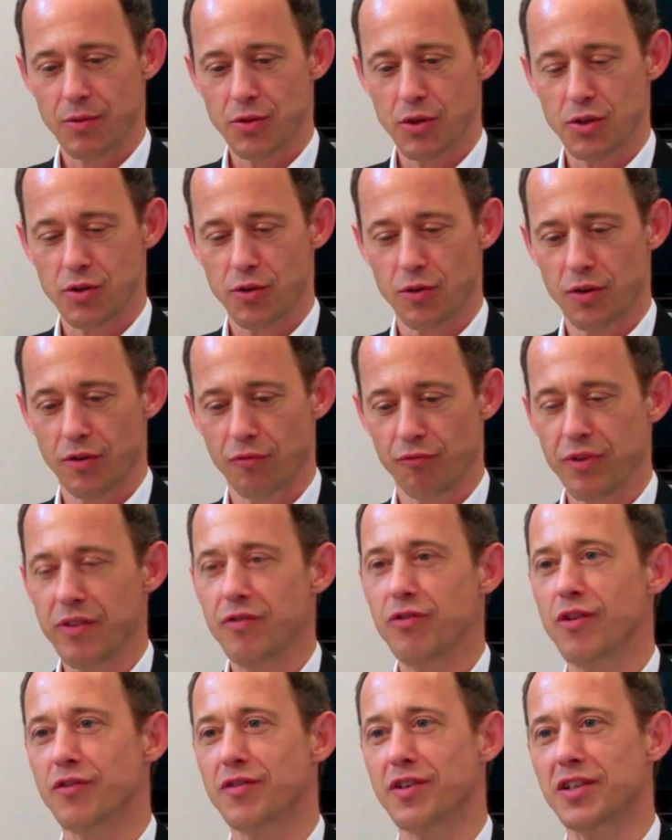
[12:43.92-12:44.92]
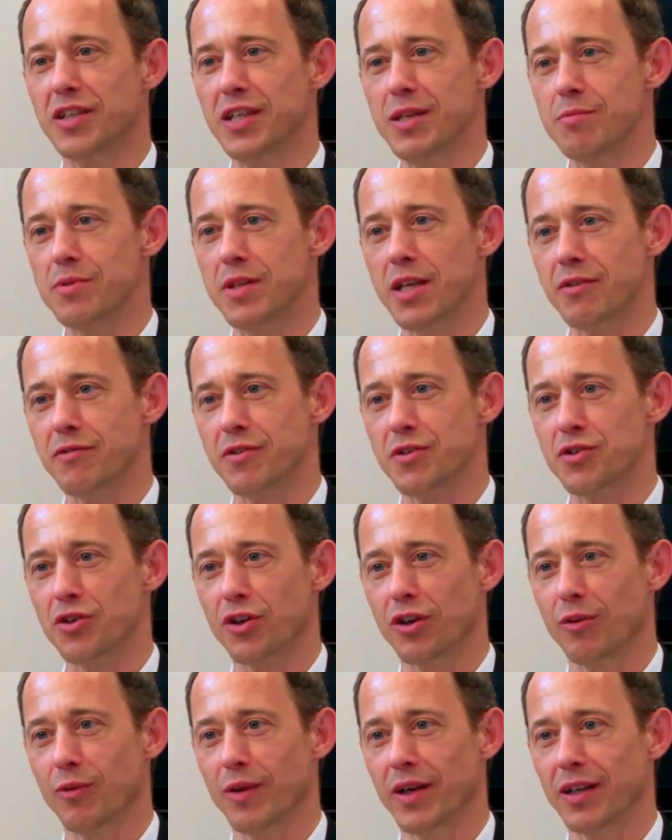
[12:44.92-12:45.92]
there was also a review of the teams
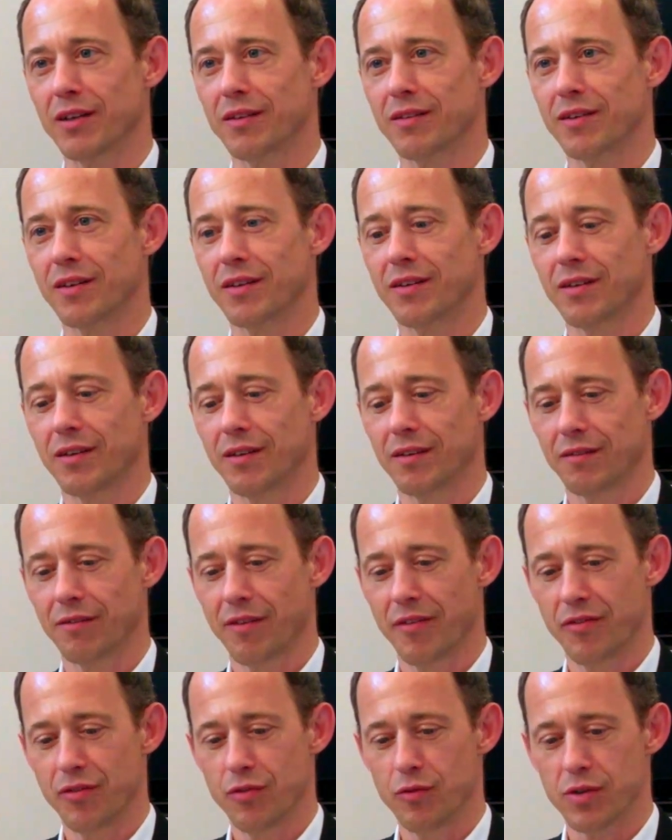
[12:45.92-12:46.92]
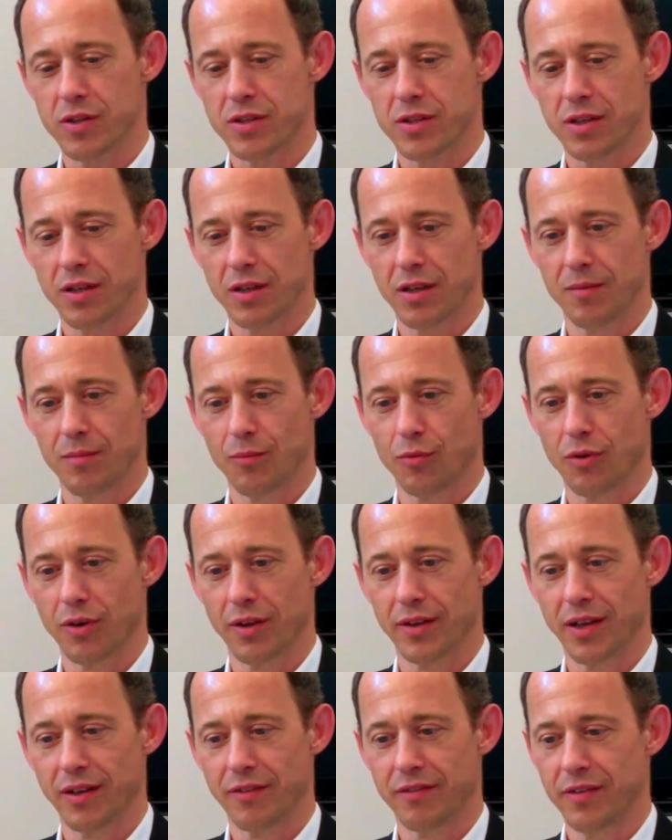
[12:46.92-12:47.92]
literature where the reviewers,
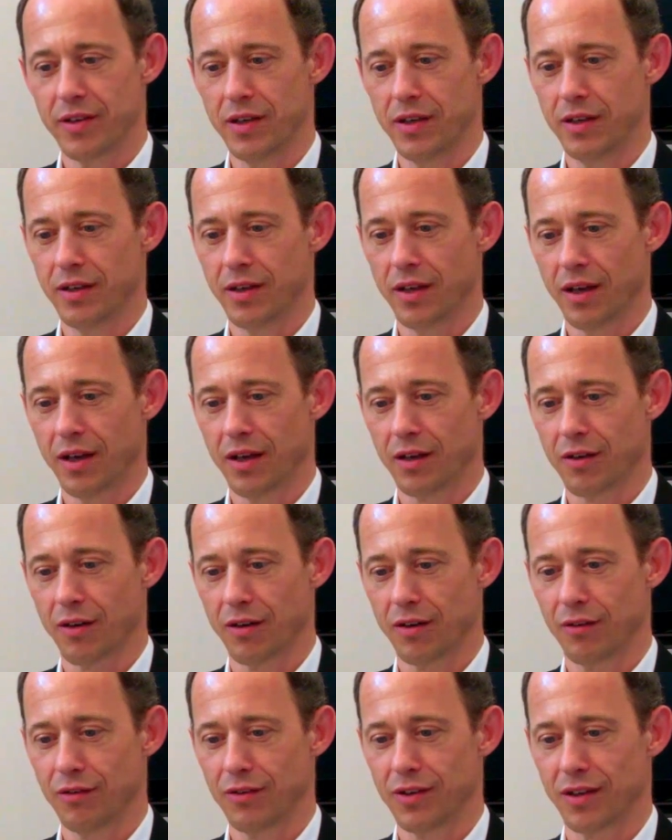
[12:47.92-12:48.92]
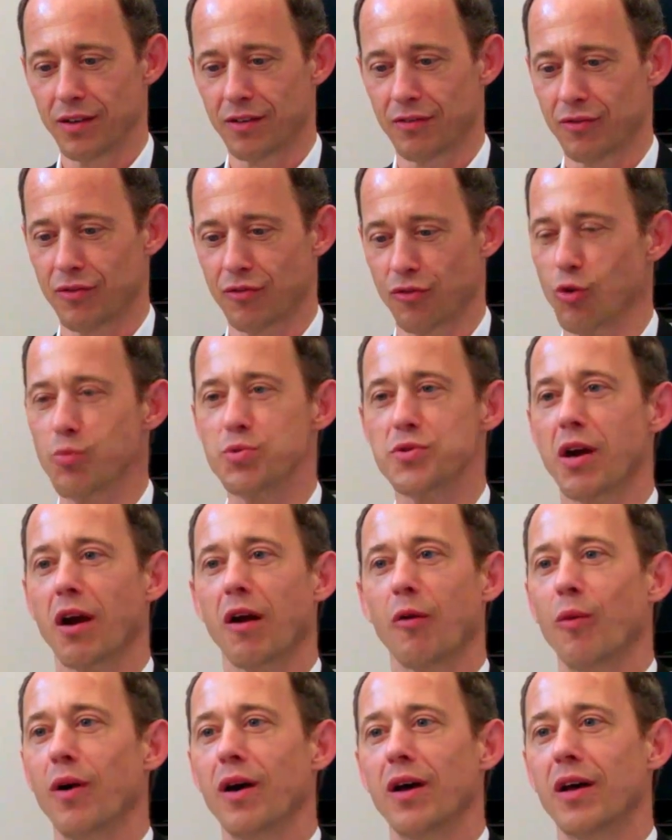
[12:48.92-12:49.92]
Moreland and Levine, concluded
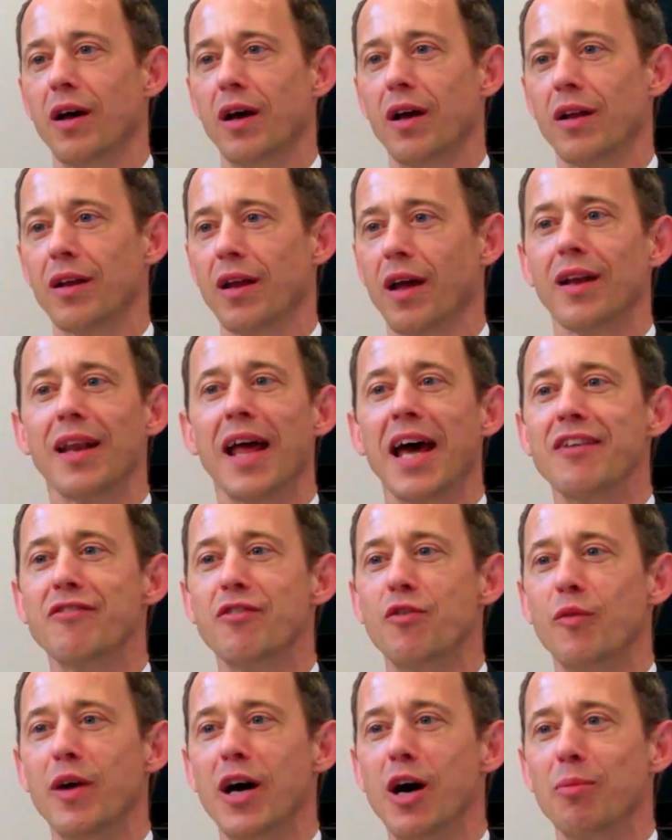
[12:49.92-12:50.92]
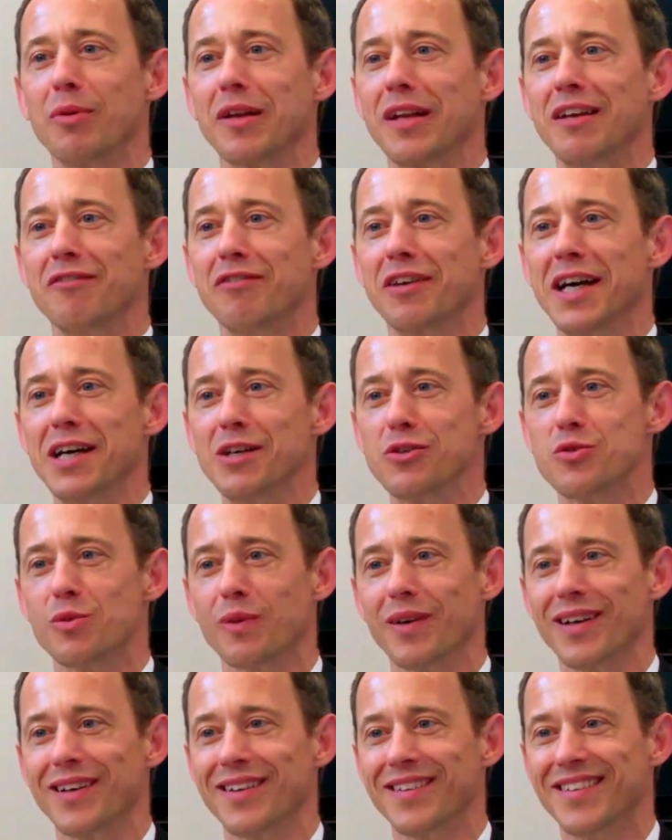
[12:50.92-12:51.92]
groups are alive and well but living
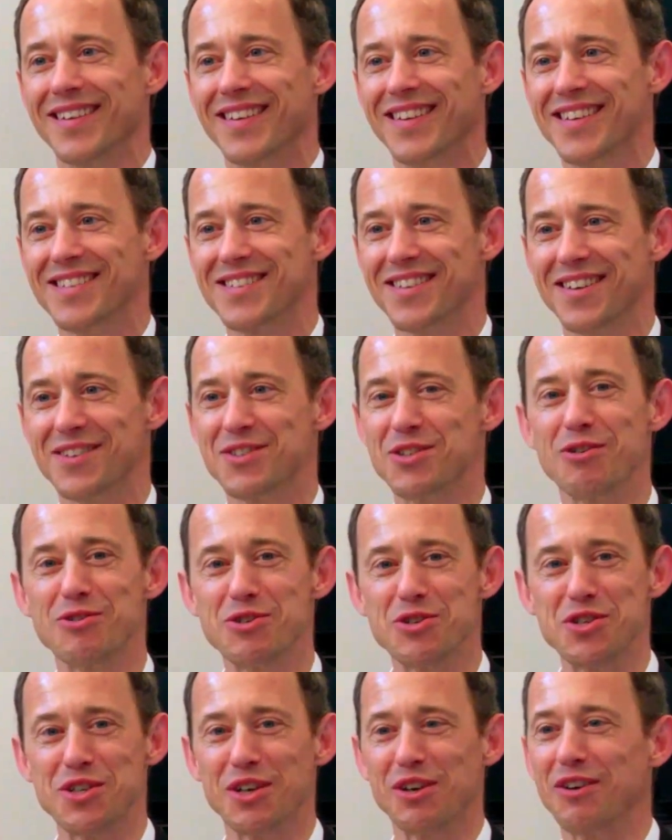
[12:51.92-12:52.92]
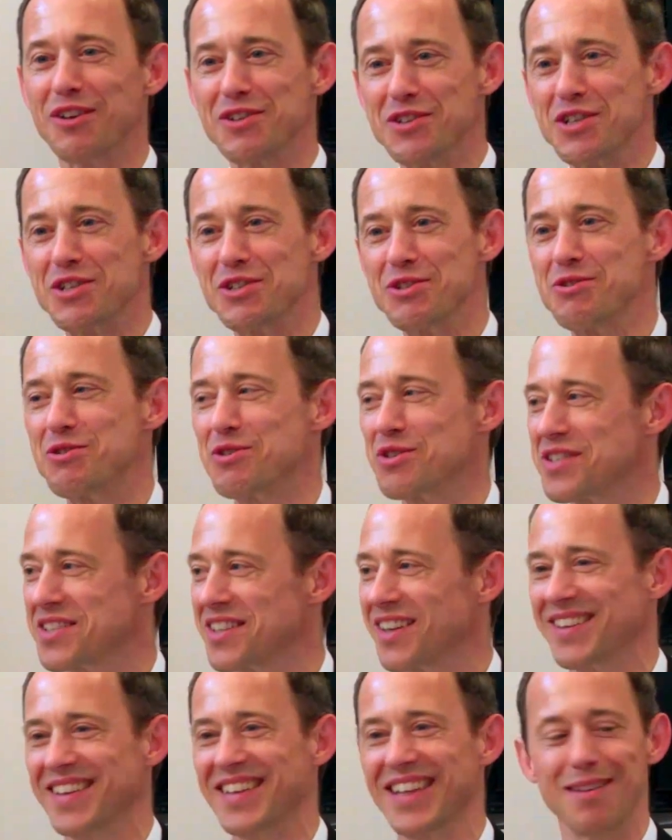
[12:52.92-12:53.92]
elsewhere. So social psychology used
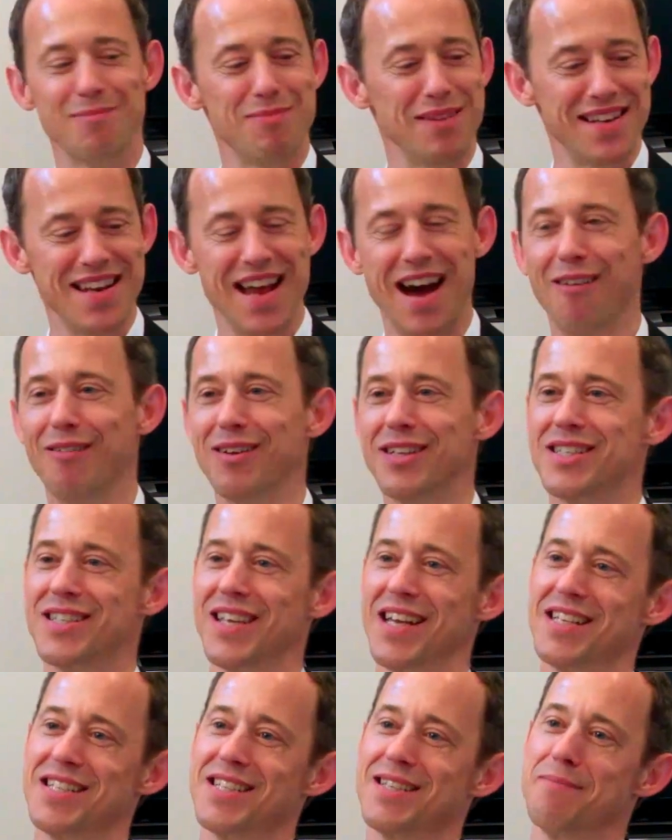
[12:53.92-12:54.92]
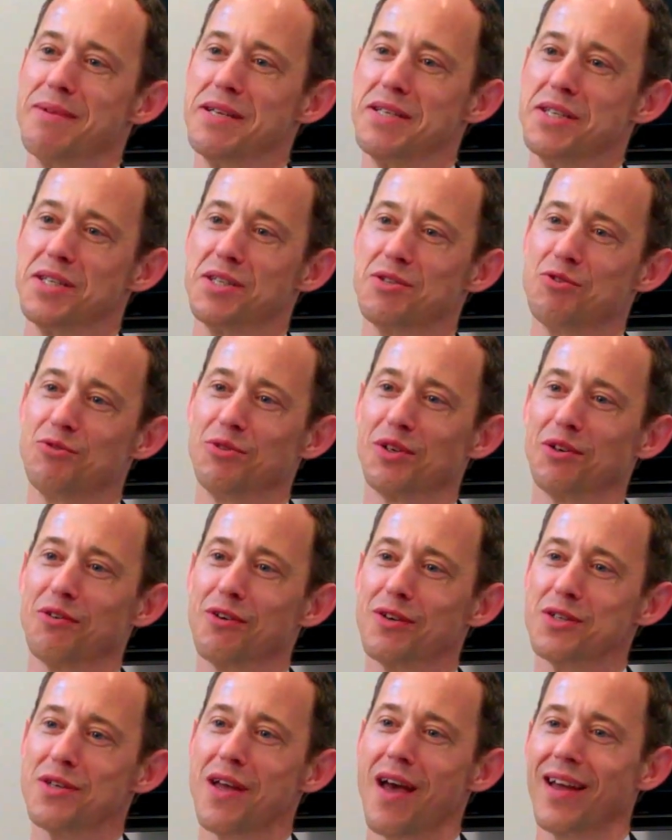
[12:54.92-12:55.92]
to study it, but now it's the business
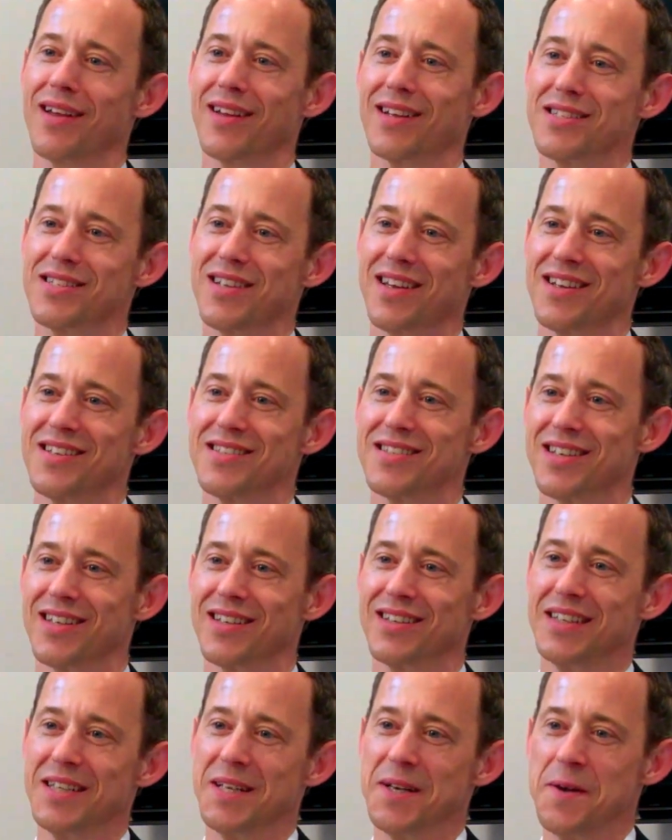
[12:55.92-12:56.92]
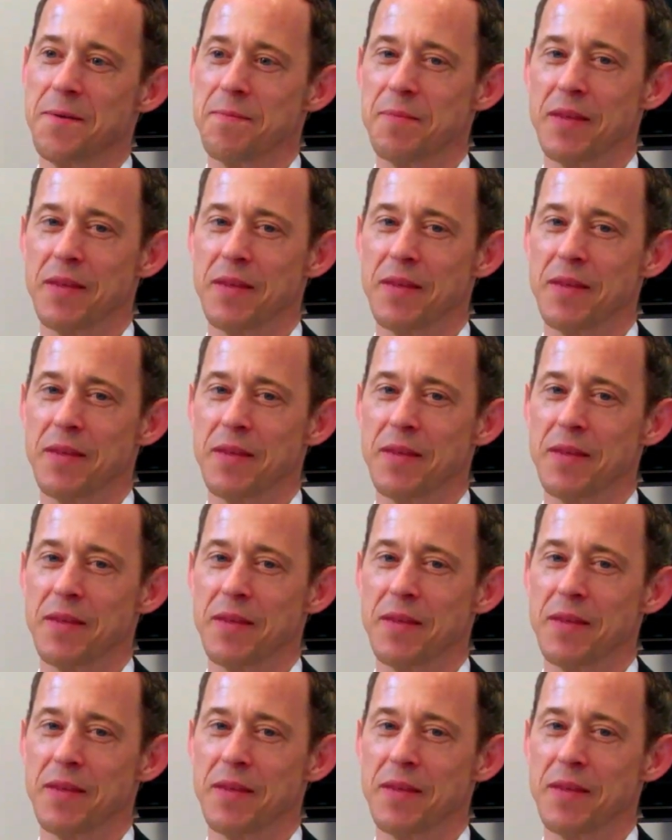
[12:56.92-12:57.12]
school at OrgPsych that studies it.